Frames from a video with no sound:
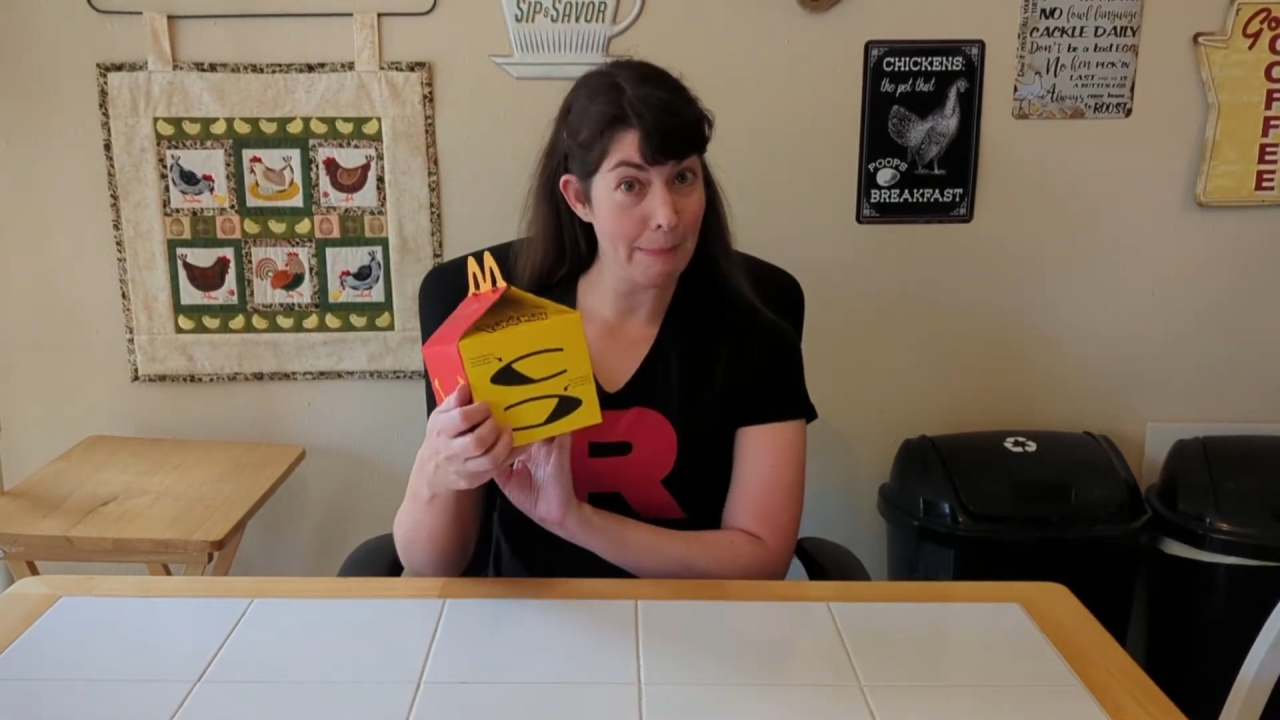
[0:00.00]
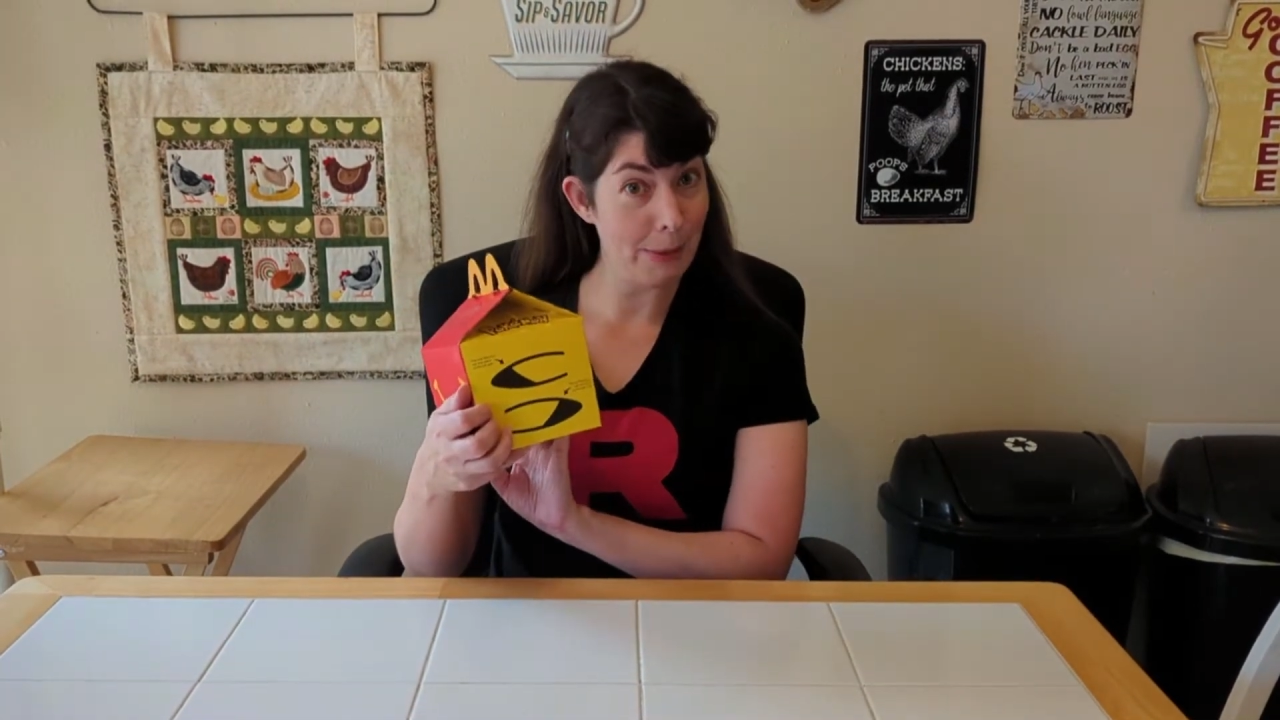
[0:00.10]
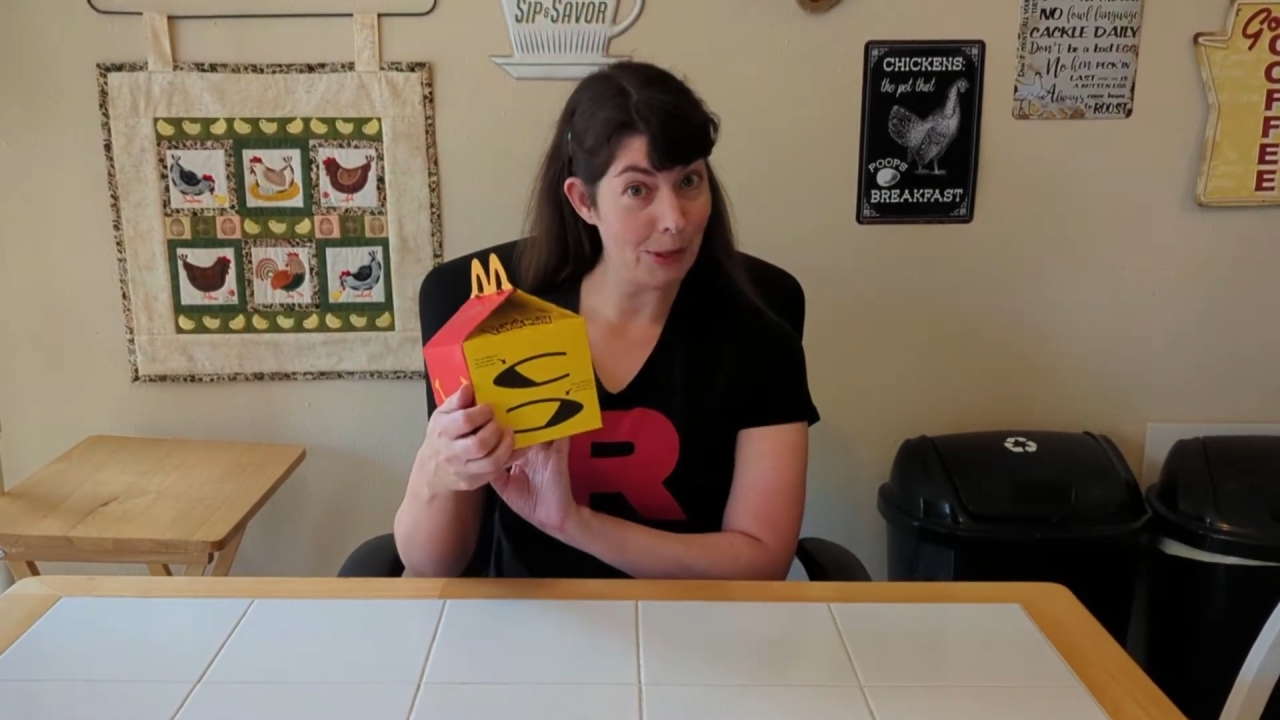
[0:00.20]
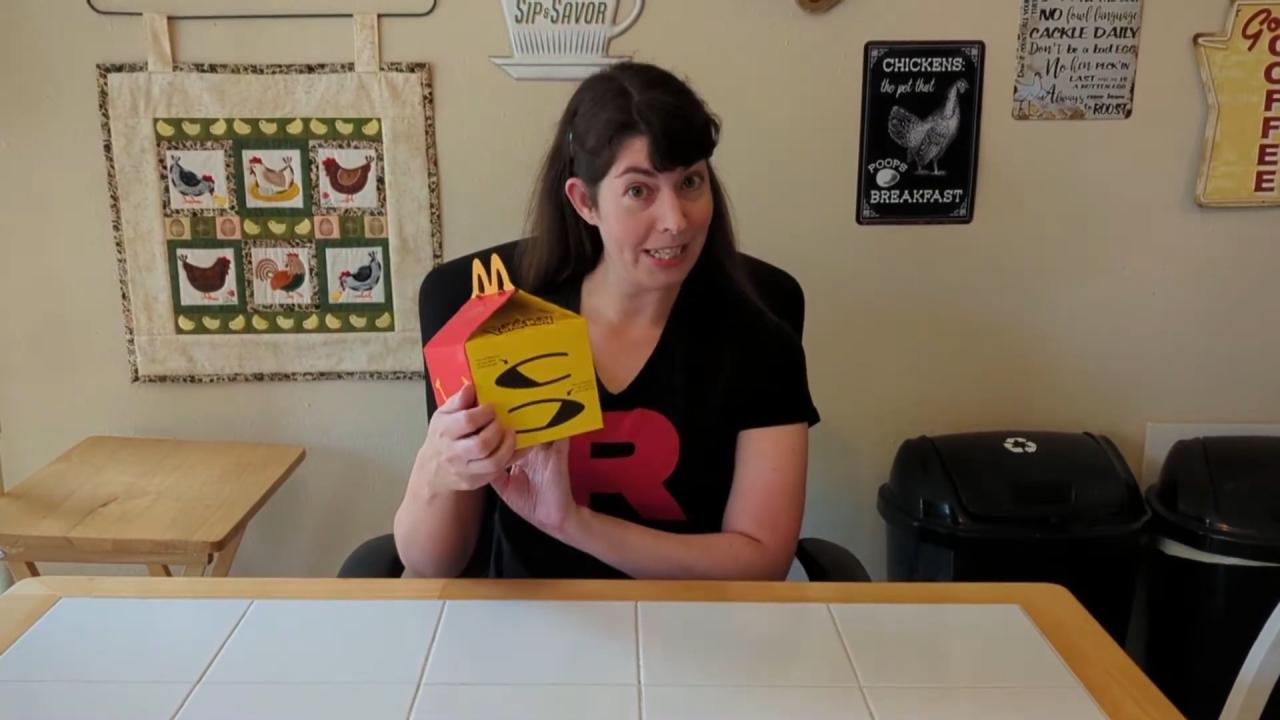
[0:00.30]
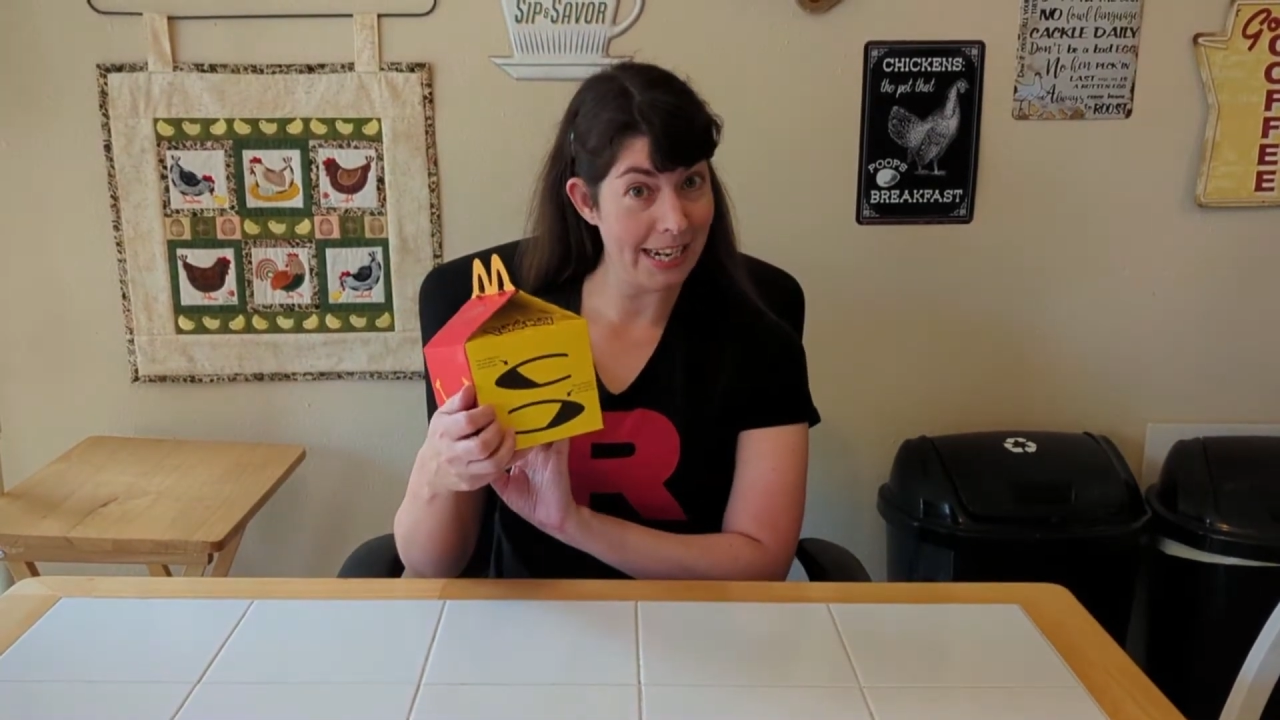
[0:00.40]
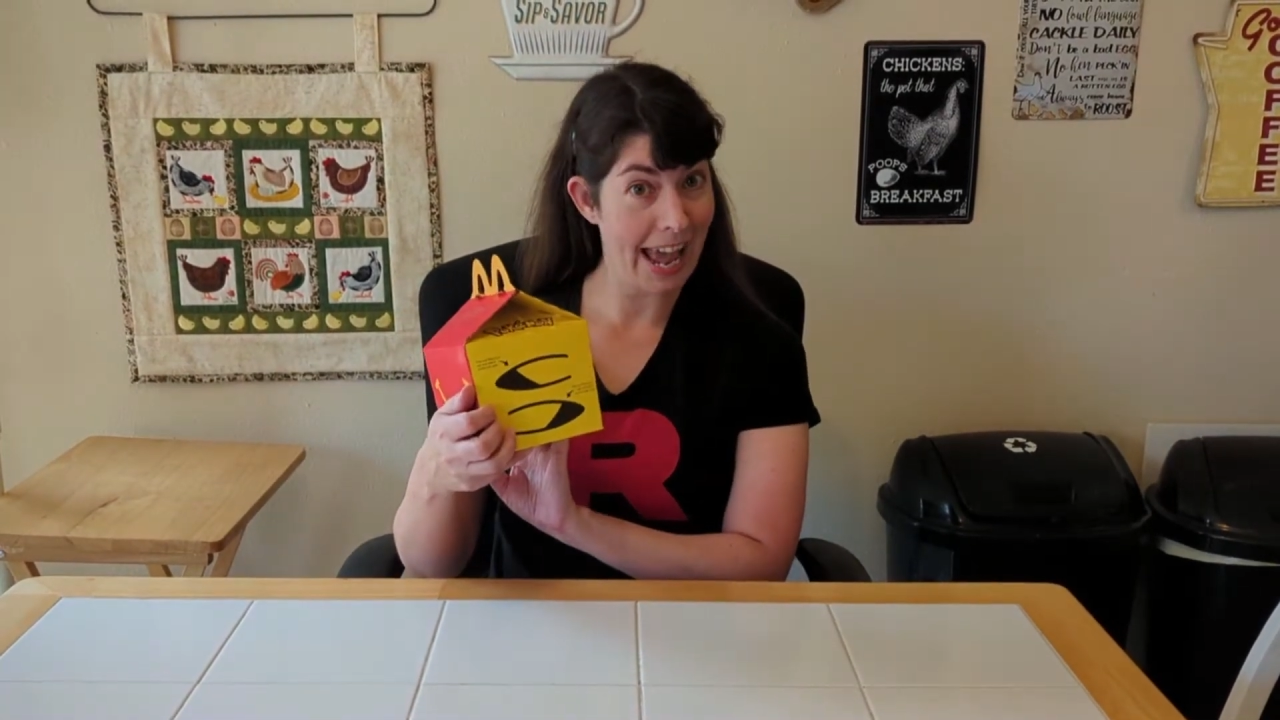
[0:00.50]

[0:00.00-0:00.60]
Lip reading: built-in